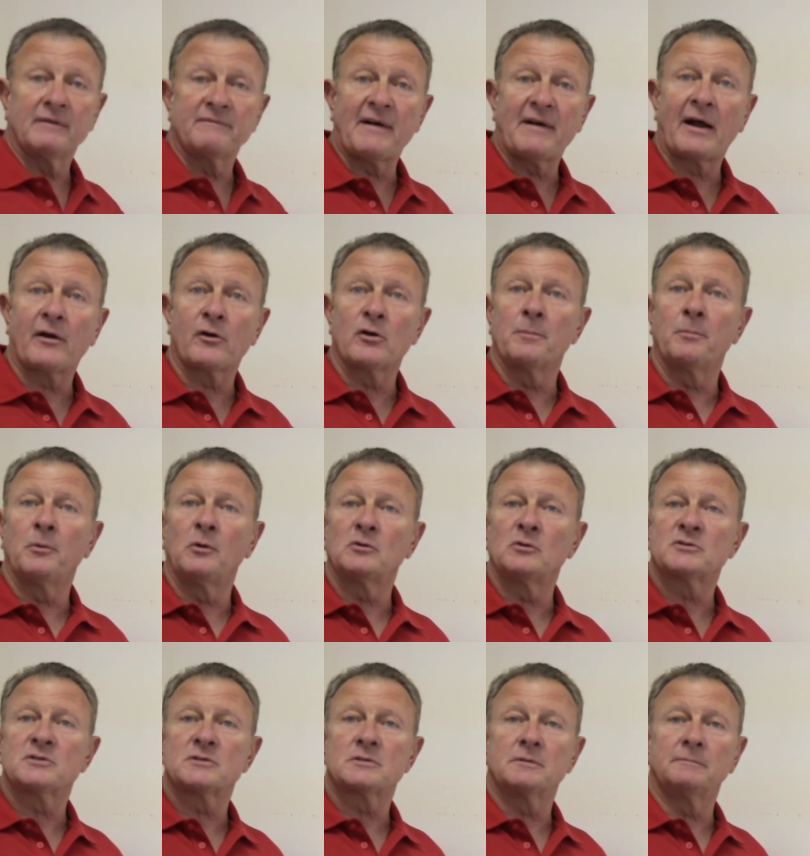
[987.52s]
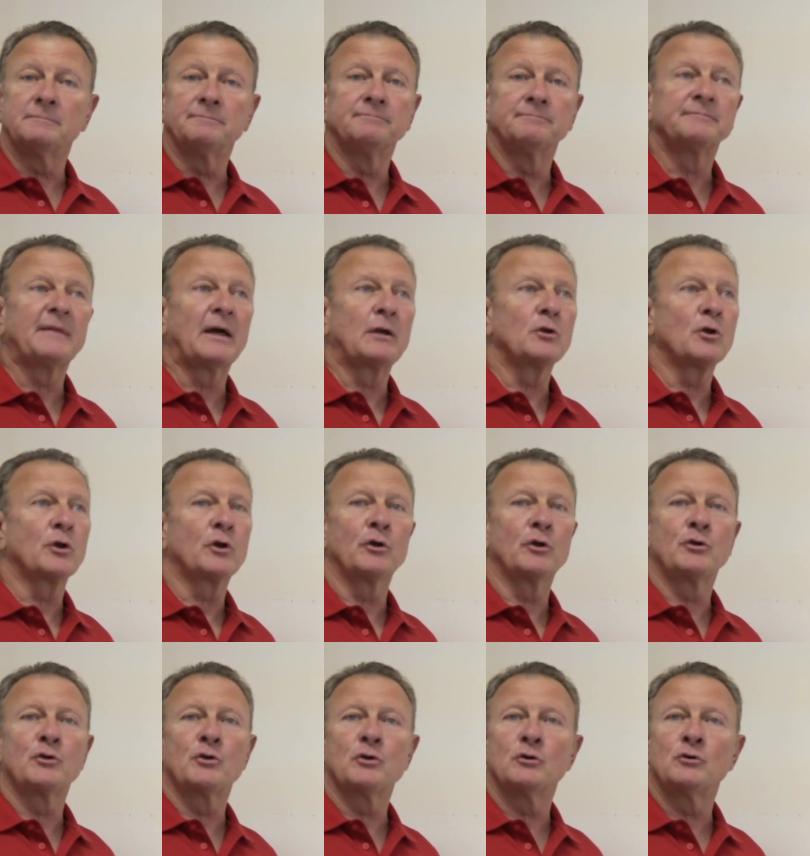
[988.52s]
variables that you
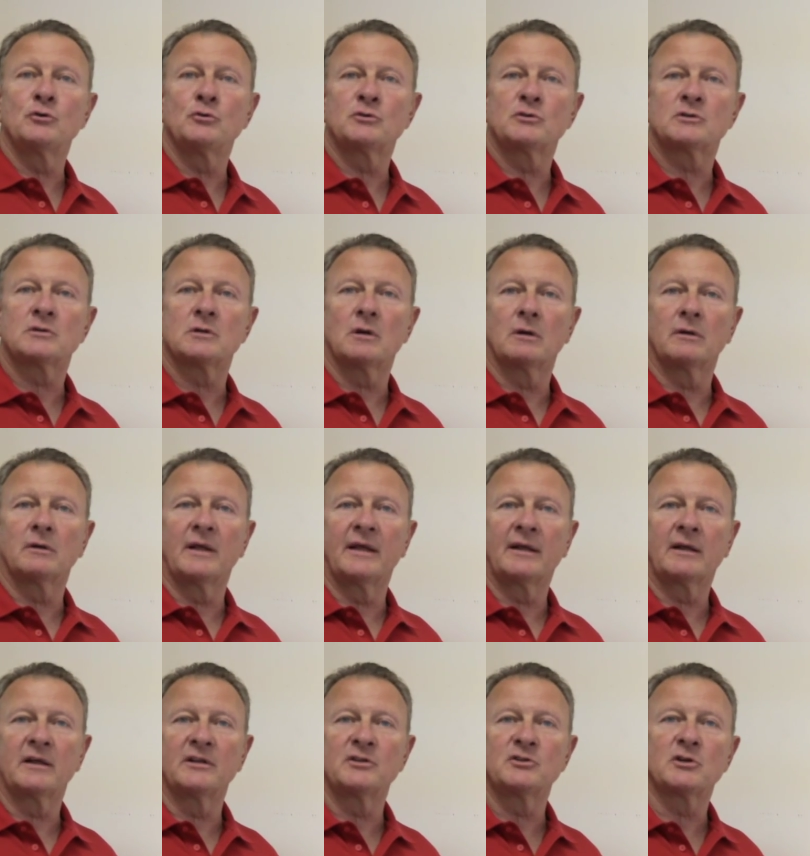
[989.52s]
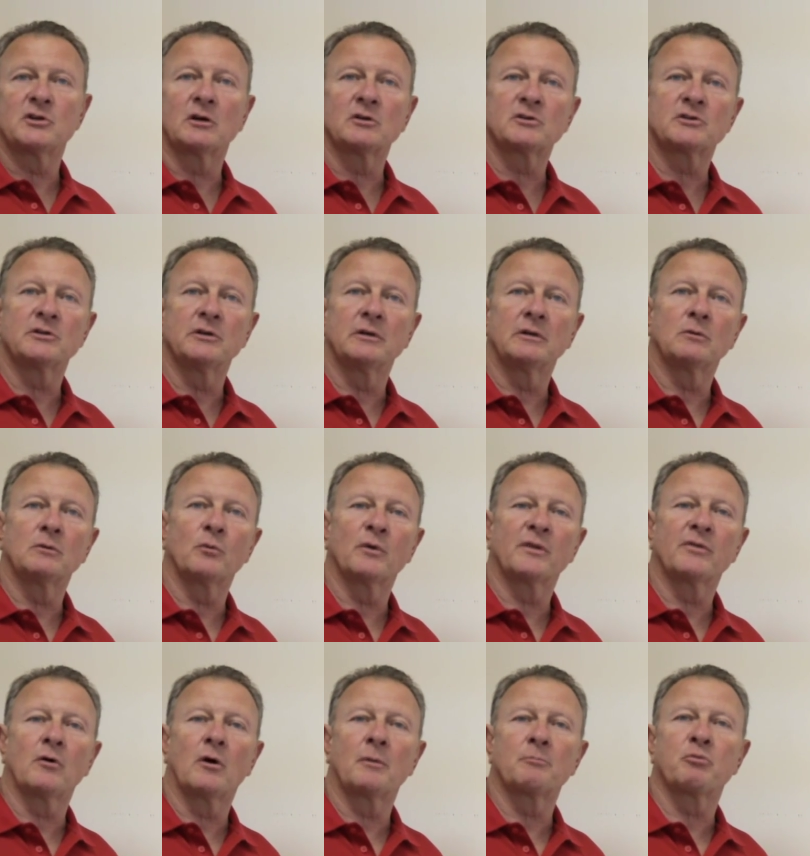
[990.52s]
could use in conjunction
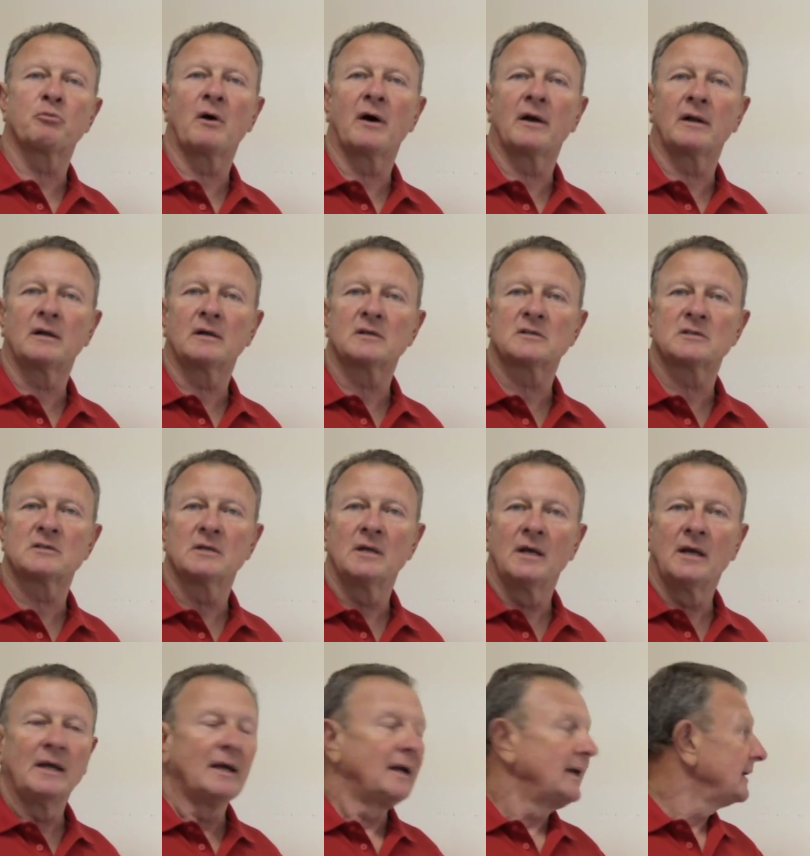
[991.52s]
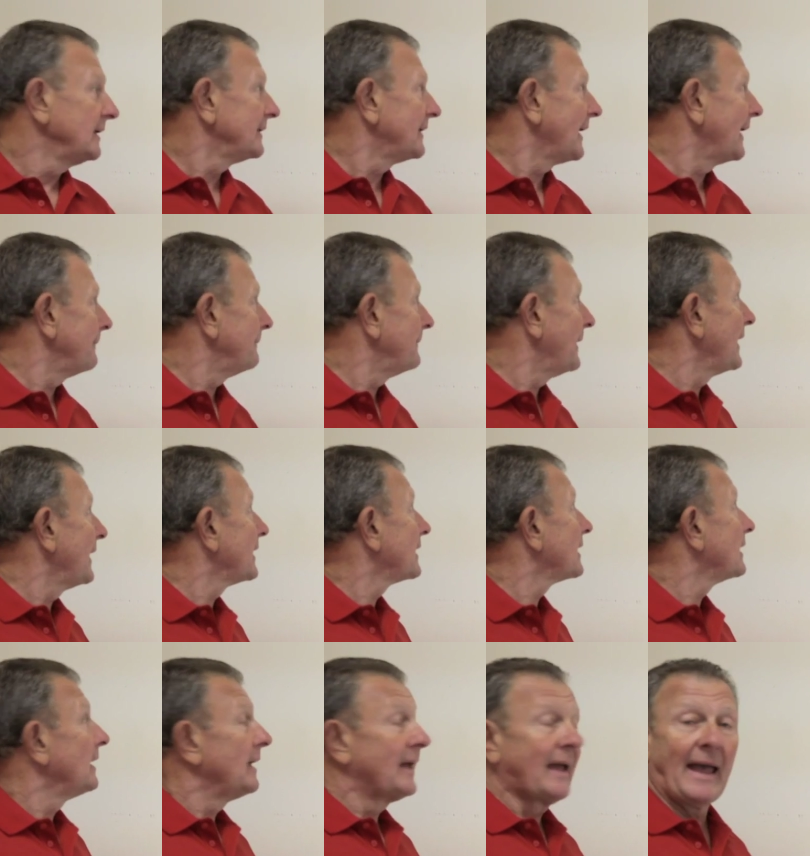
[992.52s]
with our products that
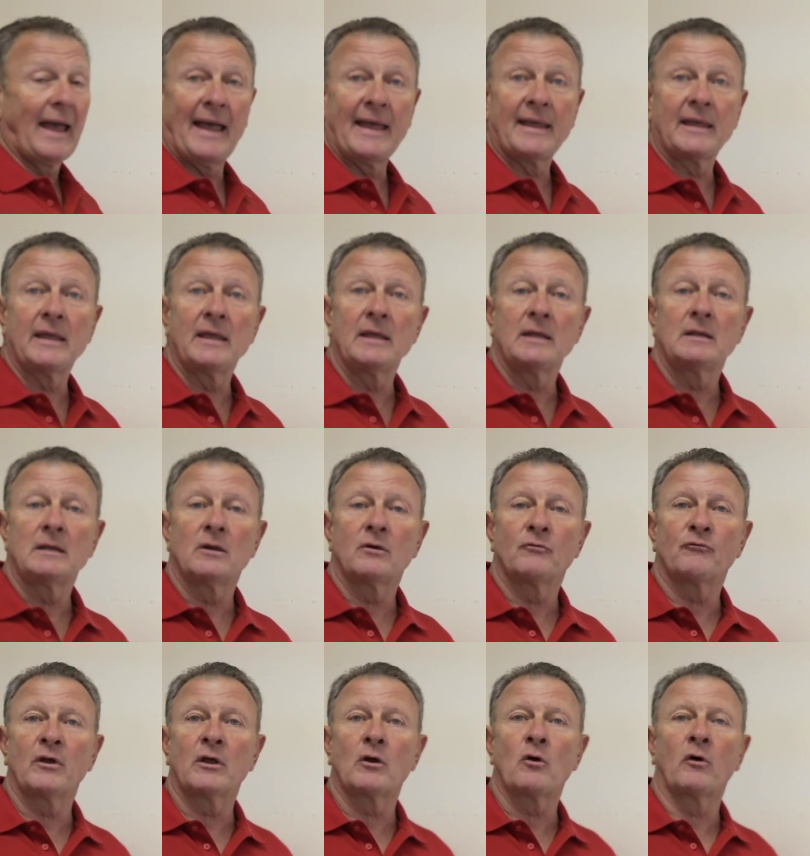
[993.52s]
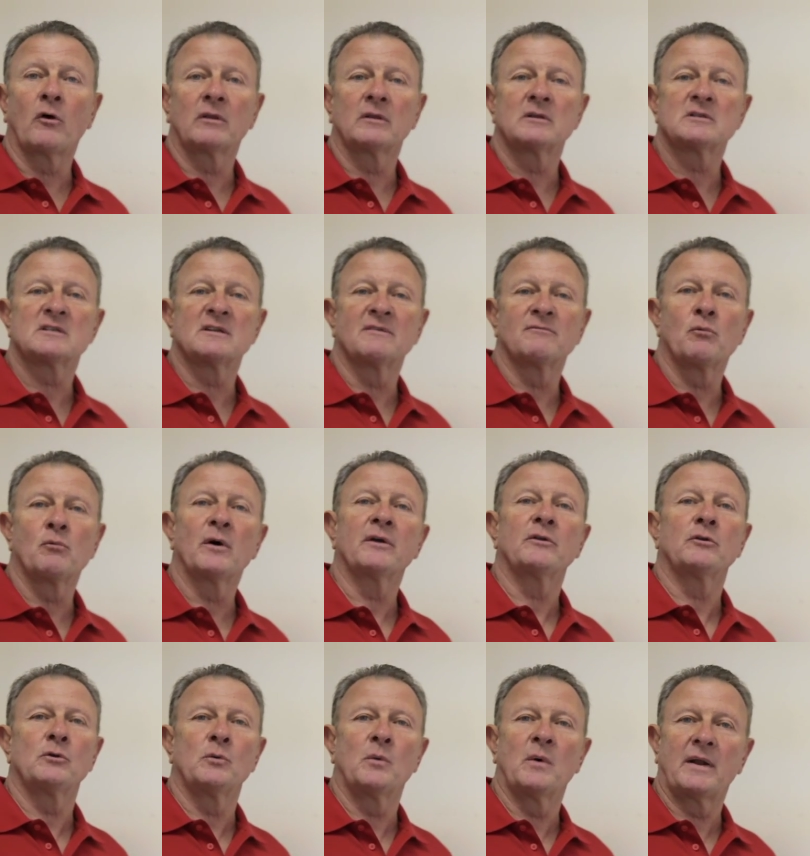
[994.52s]
make hanging, regardless of
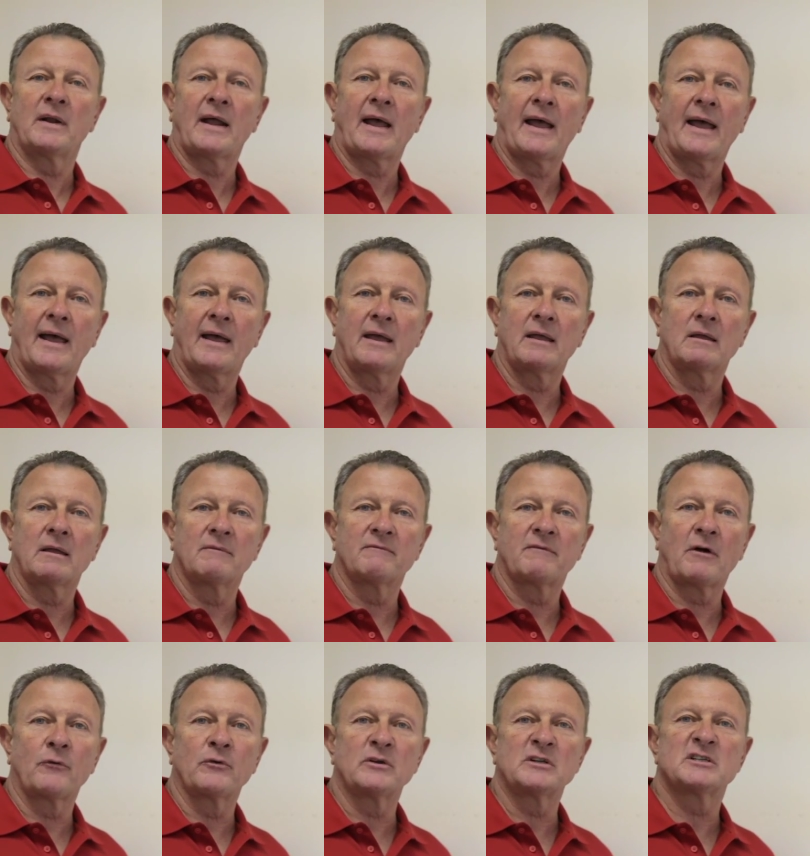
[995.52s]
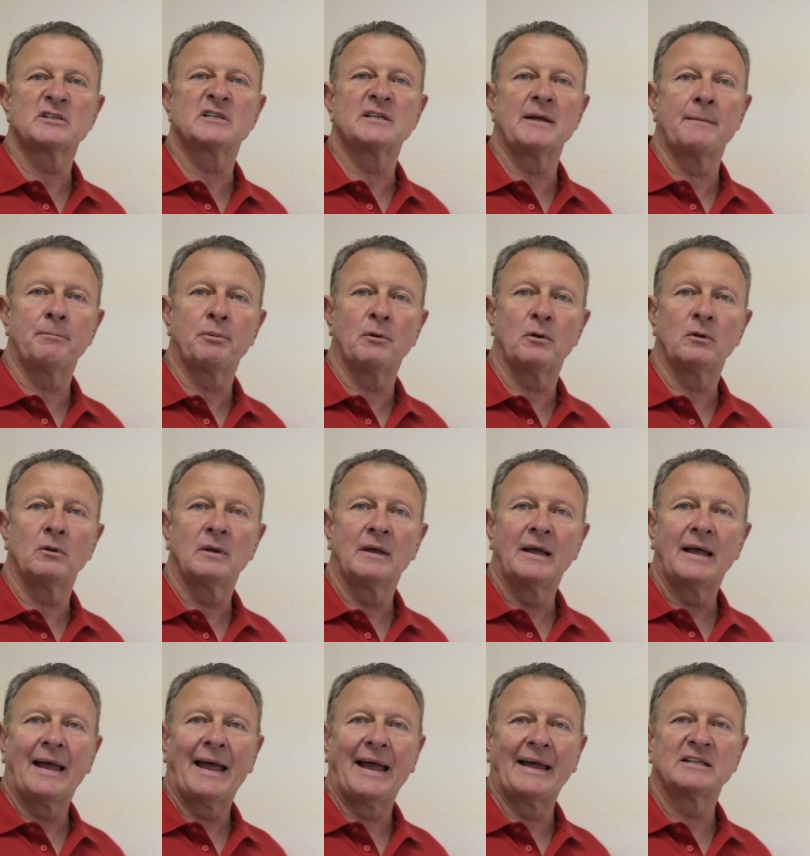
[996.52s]
what you want to hang, very simple
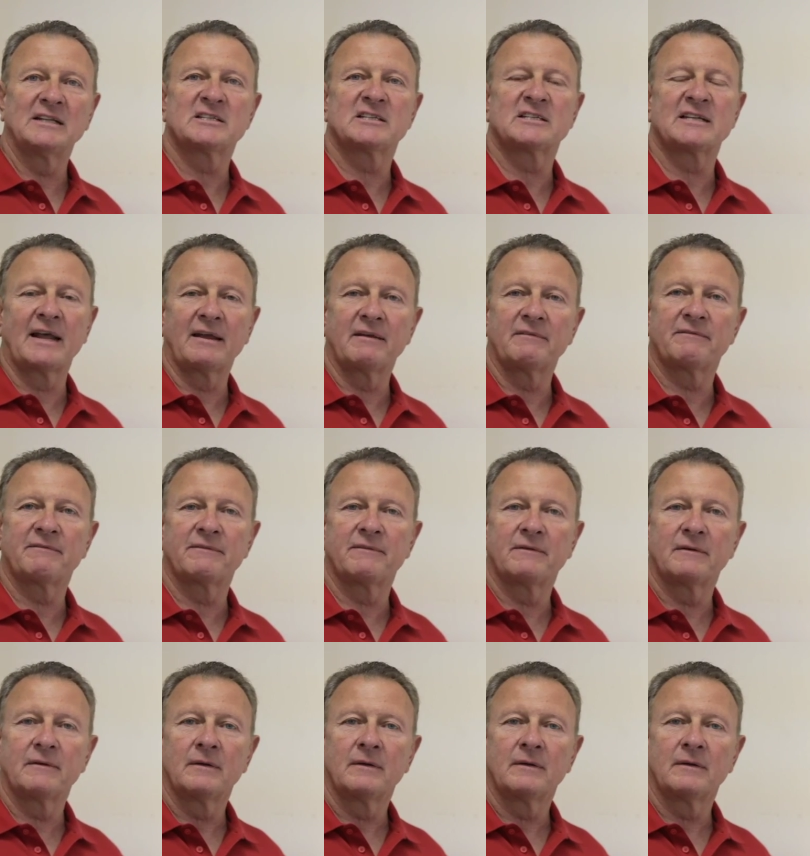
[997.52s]
and safe.